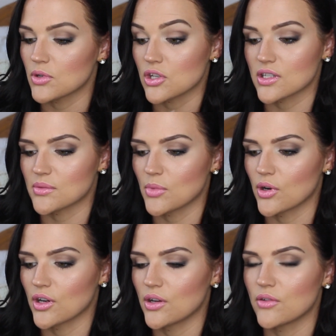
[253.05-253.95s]
which is
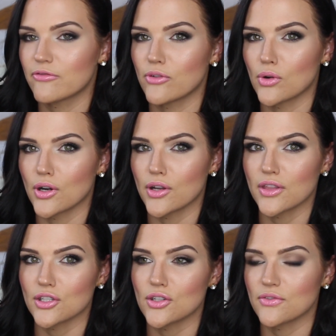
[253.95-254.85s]
tomorrow, for
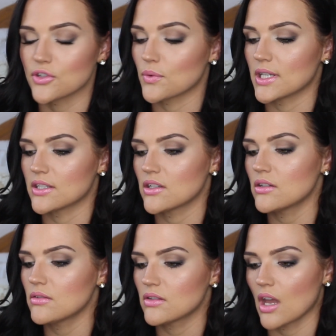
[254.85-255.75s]
the 2 for
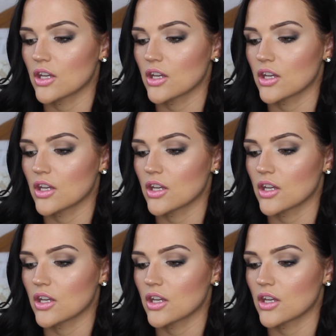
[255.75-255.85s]
$22.